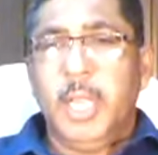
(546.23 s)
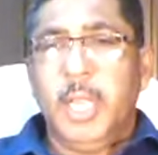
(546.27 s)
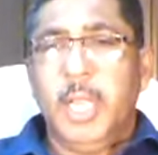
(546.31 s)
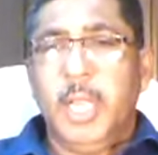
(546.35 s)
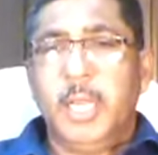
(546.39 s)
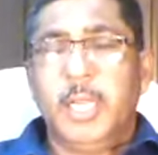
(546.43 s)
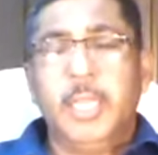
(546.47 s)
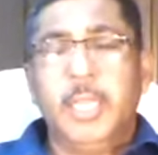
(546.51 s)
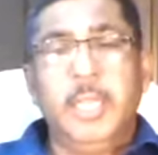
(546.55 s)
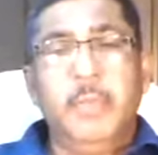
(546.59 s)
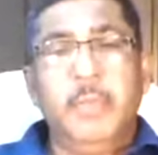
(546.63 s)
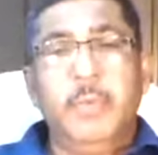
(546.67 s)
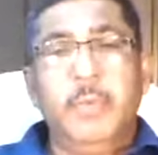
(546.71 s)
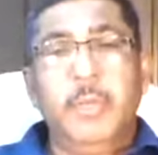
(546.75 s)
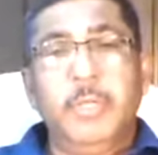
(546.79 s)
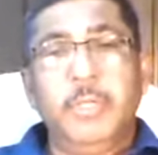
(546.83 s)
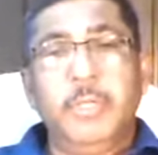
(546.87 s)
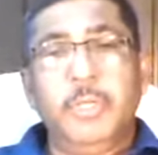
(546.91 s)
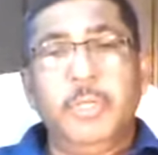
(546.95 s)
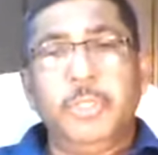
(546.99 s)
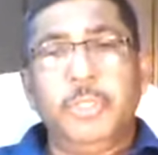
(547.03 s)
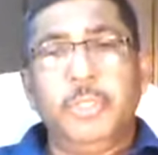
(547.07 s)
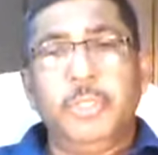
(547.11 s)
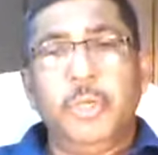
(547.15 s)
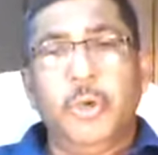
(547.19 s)
And he
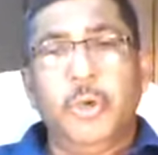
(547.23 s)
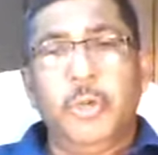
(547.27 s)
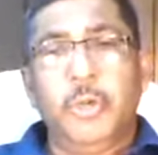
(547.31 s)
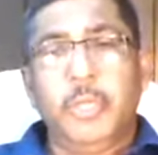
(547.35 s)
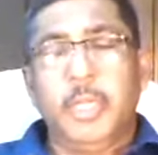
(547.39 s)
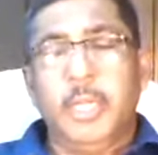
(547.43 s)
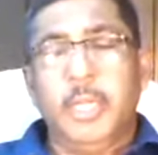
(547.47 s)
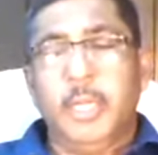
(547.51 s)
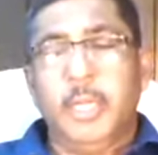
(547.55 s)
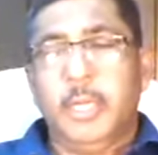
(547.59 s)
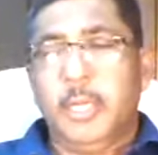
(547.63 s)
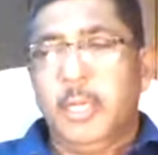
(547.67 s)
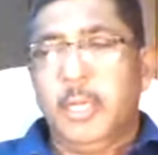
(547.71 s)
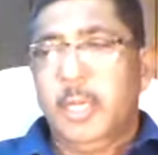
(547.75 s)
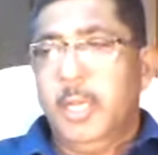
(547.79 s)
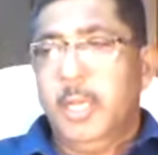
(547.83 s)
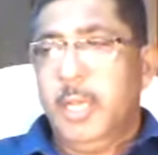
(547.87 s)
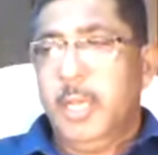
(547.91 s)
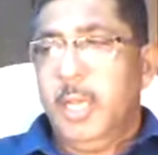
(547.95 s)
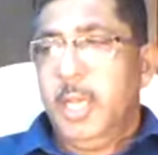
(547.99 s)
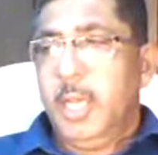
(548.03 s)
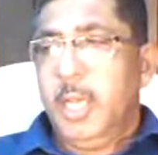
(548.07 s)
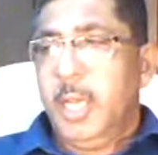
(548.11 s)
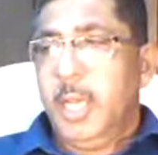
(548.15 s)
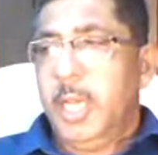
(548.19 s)
went into Jordan
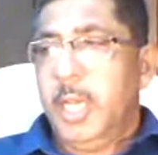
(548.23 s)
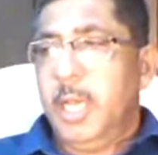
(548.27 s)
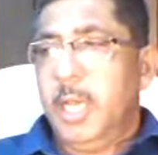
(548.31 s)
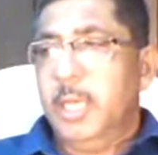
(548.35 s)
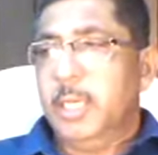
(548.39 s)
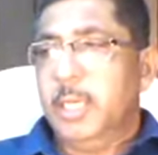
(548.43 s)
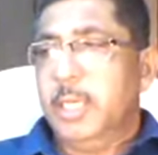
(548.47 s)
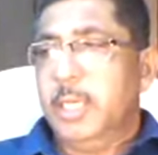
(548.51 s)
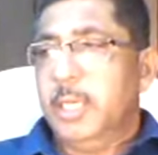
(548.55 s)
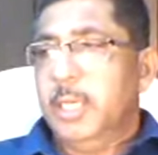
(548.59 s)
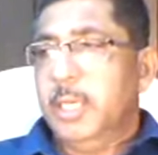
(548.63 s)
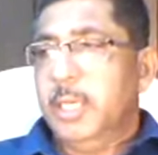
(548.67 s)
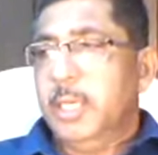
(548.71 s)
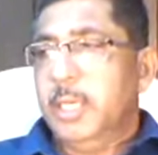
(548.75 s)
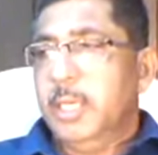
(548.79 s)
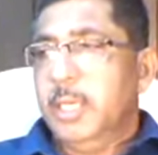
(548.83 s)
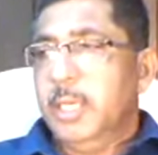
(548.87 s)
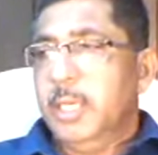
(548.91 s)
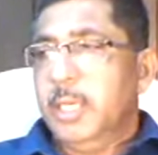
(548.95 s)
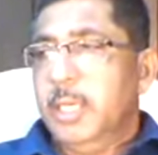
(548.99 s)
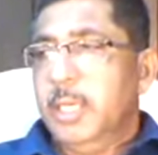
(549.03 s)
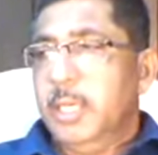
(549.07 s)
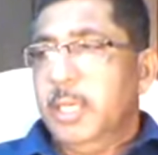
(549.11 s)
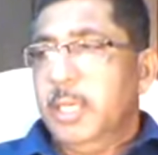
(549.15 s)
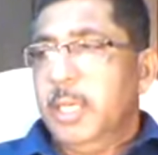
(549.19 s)
and uh,
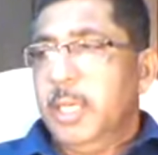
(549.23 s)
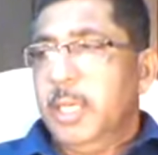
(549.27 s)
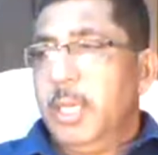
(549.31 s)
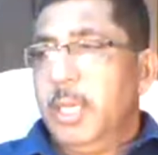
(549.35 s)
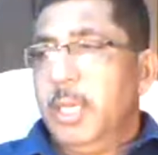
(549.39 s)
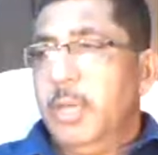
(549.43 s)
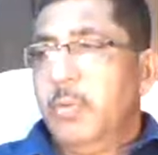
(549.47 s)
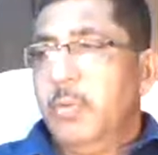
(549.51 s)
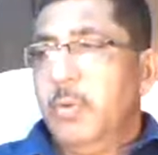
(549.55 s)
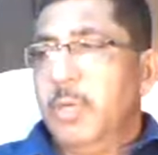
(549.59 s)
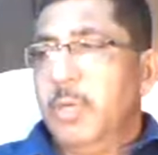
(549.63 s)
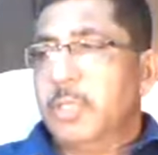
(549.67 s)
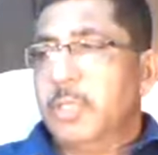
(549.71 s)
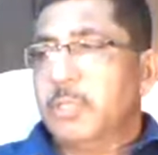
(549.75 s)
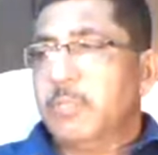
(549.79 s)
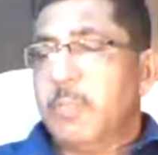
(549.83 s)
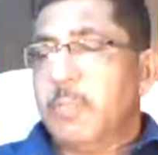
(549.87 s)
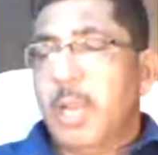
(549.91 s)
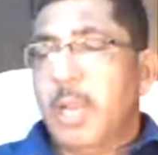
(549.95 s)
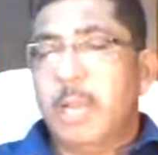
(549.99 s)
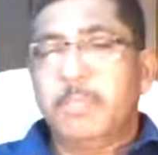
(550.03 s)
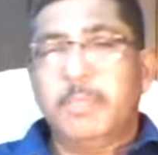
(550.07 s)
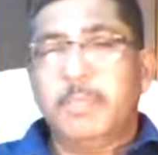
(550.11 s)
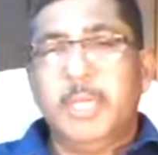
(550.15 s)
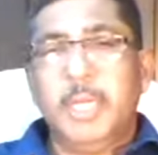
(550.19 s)
was
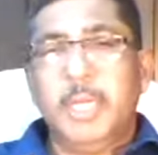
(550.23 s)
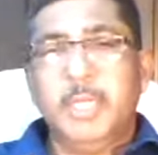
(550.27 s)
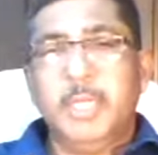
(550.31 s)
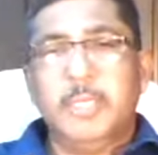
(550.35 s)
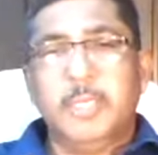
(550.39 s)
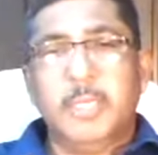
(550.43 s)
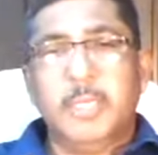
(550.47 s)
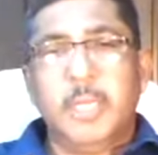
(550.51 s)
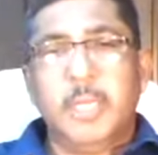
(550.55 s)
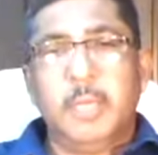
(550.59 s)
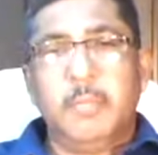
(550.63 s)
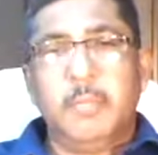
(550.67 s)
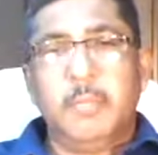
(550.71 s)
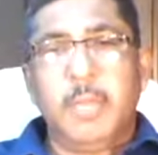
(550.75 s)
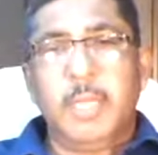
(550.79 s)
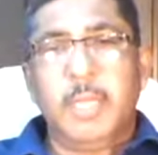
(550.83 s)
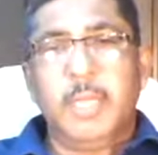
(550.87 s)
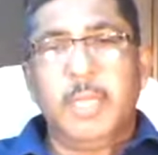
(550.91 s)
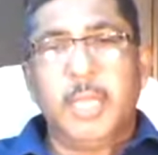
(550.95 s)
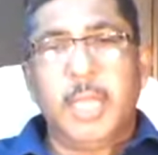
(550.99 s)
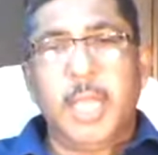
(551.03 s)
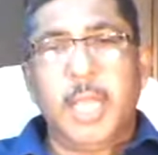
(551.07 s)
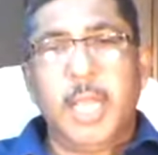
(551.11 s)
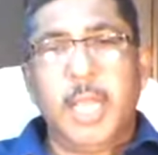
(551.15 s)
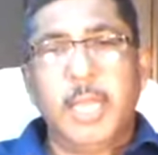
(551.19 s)
baptized by
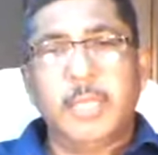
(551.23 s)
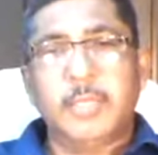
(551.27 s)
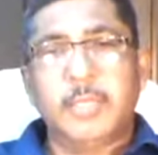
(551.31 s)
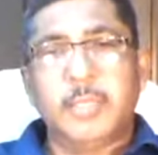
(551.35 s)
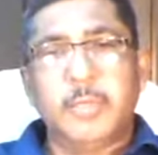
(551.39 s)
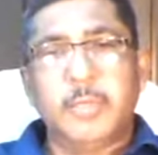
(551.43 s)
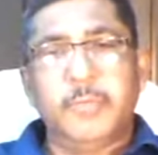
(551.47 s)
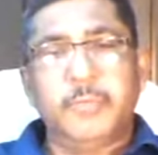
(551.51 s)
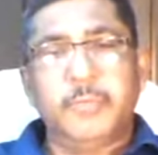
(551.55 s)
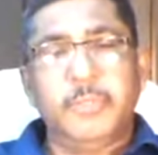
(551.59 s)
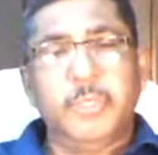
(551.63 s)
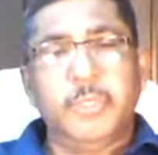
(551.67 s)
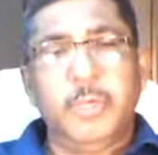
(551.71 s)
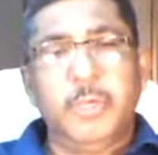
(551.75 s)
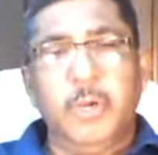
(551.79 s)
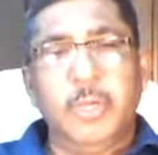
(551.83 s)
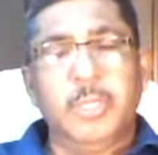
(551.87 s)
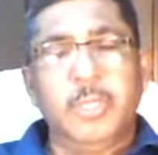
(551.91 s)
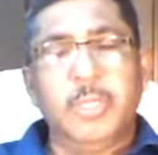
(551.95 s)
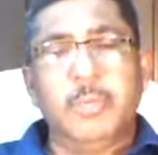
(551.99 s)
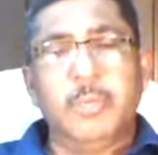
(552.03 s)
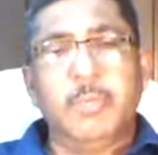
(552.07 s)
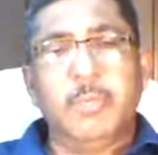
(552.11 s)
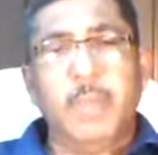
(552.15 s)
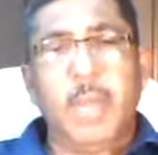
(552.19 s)
the hands of
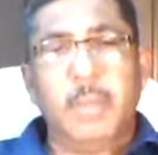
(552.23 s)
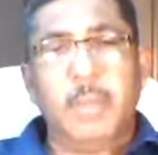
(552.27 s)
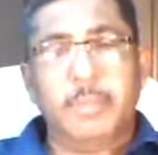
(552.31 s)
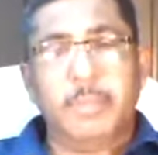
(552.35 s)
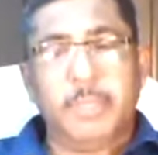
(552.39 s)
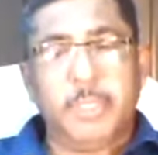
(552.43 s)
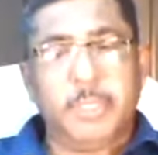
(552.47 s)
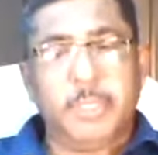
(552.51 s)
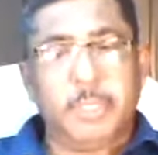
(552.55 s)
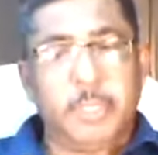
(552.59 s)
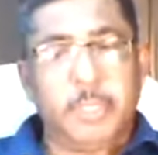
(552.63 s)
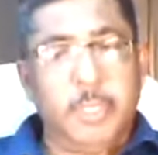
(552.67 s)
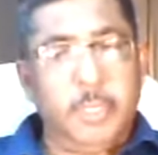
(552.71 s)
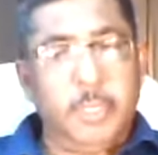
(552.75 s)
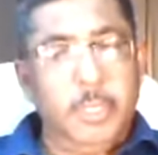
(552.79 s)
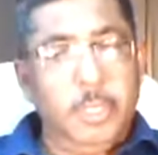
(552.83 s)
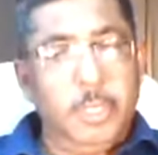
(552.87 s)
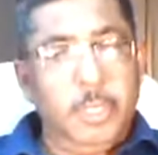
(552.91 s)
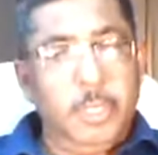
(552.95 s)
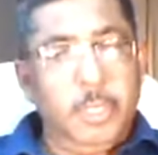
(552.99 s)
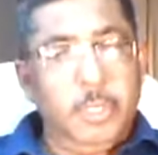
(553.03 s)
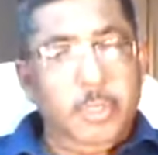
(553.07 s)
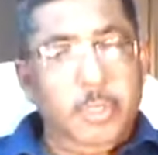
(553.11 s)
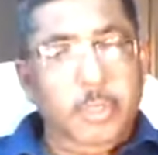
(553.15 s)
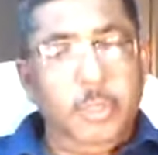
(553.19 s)
John the Baptist,
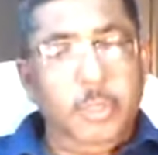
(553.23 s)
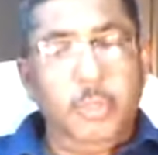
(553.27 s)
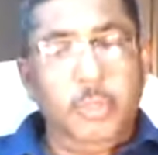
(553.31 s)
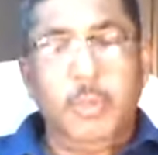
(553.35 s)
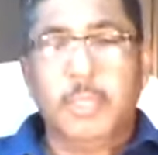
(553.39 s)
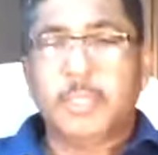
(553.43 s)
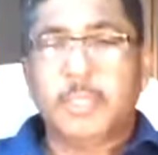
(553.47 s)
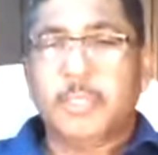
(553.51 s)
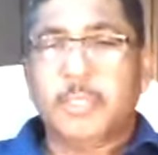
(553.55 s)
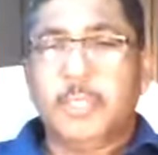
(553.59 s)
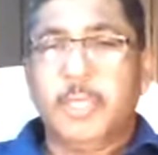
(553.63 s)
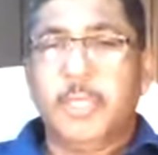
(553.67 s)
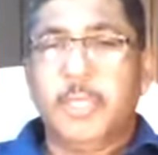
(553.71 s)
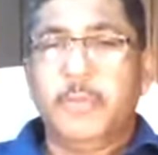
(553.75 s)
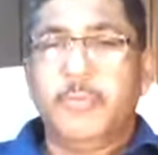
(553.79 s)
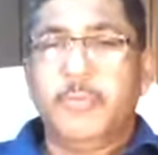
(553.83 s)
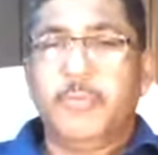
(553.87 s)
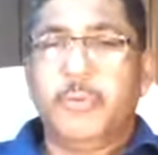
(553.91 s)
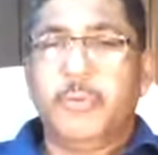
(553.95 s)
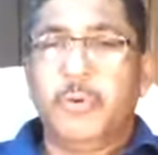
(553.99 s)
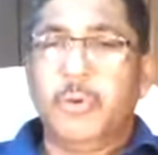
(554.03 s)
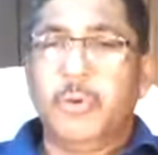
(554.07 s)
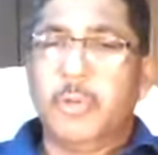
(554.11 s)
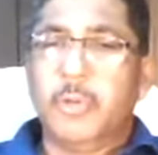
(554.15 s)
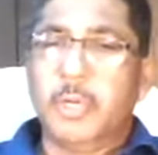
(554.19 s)
who was the
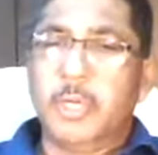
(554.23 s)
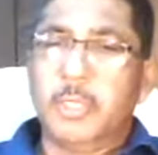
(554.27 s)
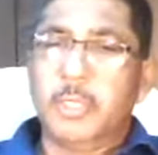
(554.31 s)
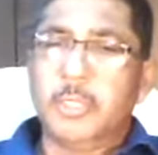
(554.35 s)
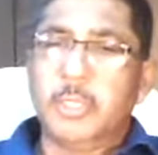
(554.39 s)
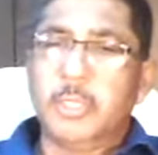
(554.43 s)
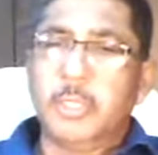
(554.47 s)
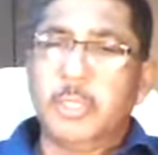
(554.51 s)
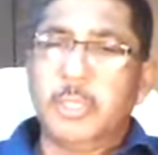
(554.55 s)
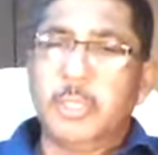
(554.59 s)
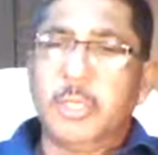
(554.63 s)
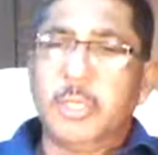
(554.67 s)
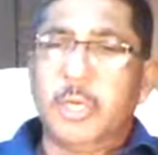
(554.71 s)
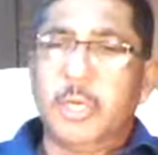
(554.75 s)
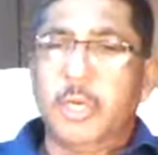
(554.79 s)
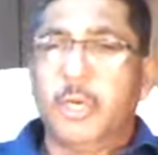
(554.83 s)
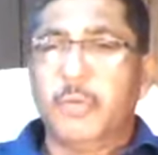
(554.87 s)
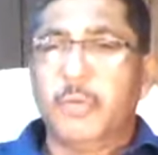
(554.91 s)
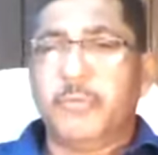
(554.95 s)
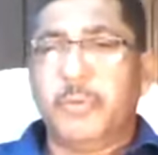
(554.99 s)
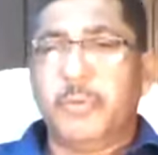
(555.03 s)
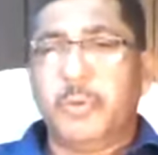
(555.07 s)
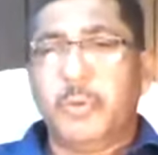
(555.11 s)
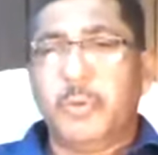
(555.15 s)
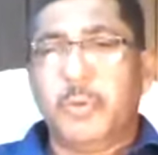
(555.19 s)
forerunner
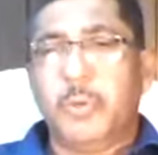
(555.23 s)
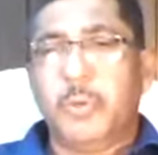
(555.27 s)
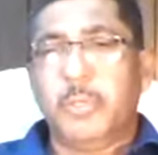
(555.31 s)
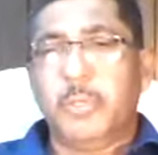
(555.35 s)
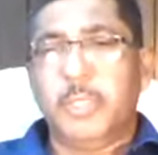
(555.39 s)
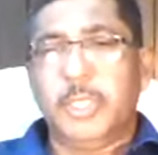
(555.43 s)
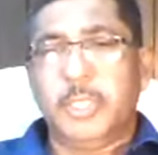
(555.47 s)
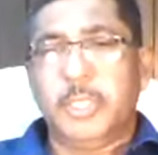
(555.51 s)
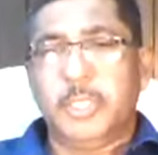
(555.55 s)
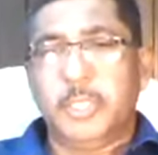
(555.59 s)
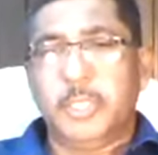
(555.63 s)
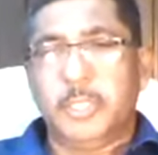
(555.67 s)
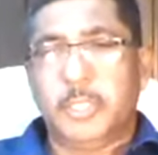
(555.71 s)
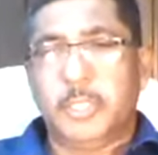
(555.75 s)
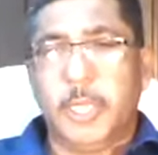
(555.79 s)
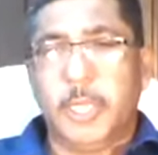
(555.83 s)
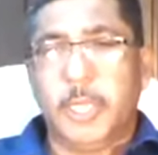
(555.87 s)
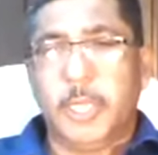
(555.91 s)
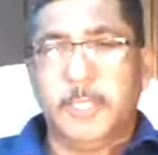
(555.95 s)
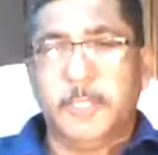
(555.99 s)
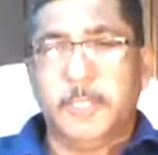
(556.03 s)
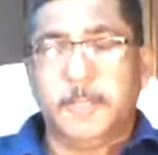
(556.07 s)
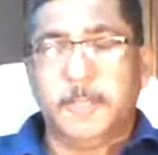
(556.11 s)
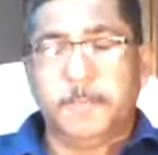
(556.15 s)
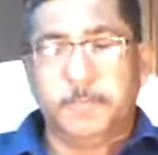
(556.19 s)
of our Lord Jesus
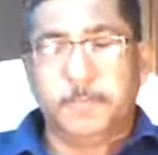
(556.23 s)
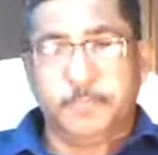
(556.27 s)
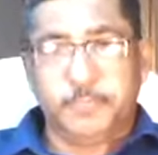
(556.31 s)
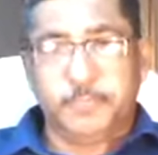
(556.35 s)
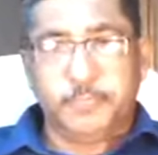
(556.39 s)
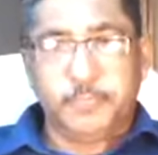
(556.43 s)
Christ.